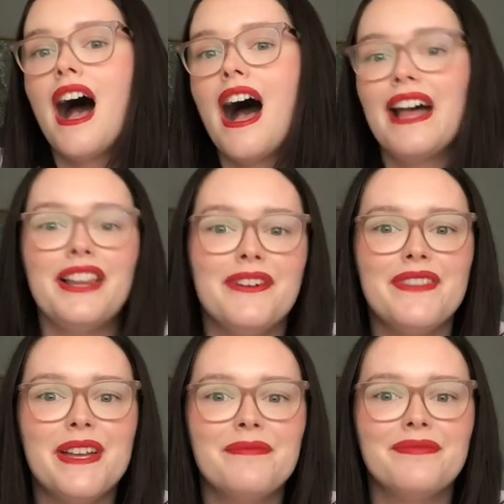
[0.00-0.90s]
I love
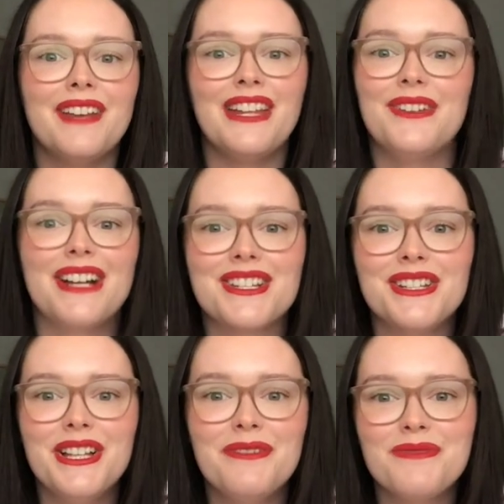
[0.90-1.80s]
them, and you guys should
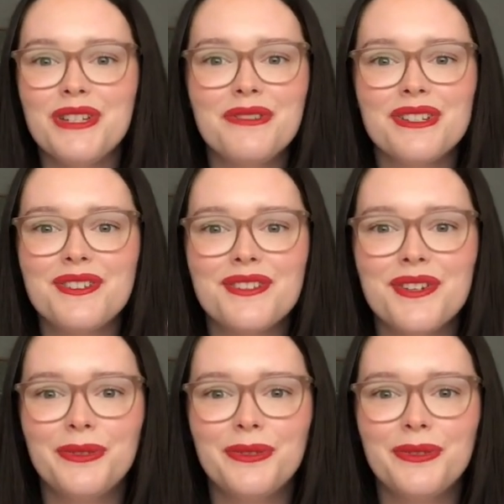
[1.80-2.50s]
love them too because they're so